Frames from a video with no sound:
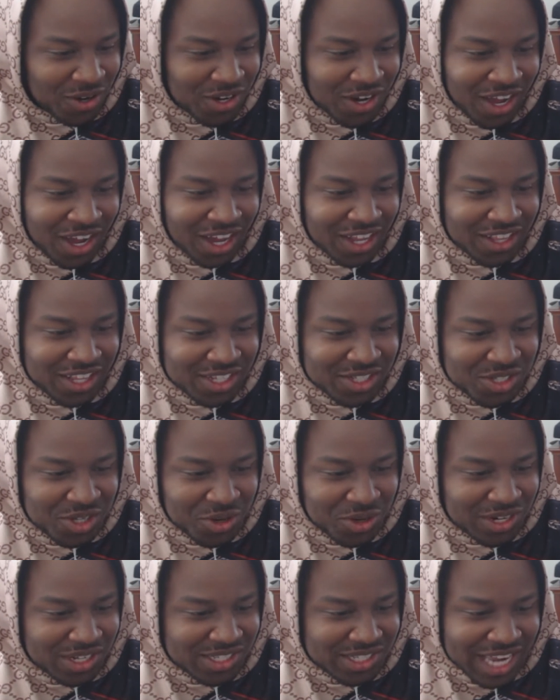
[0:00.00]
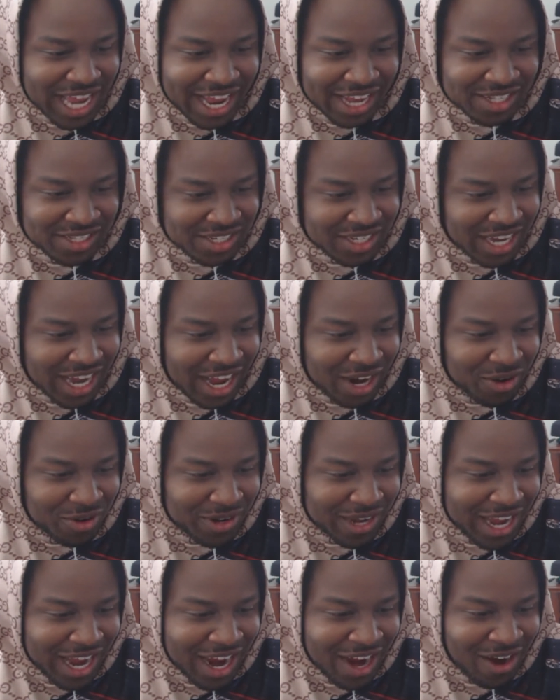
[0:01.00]
nah, this dude is nasty. I
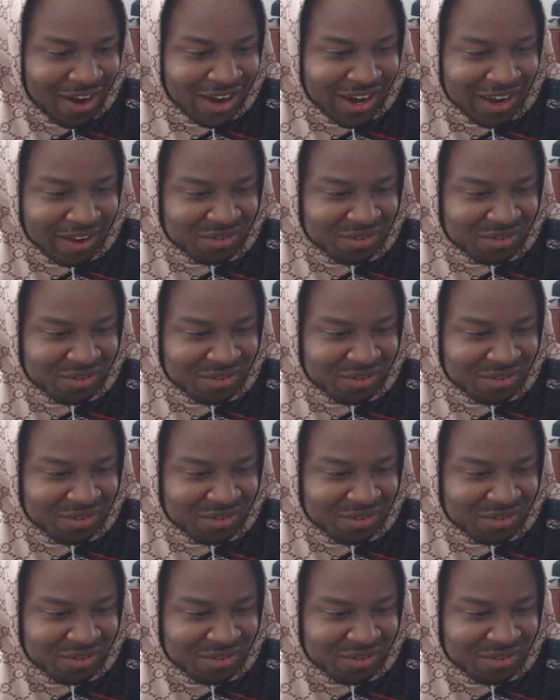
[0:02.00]
don't care